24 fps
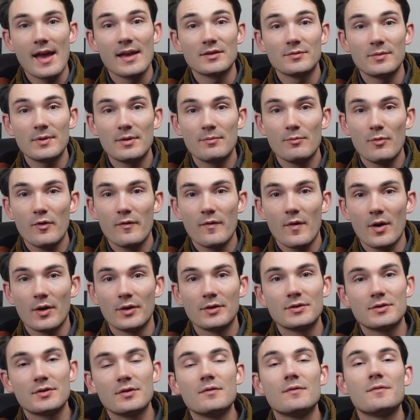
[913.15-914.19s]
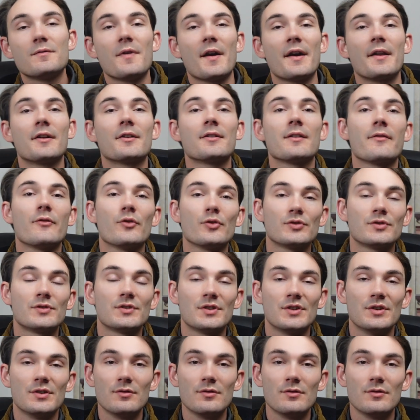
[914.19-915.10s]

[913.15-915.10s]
As we move on to fighter level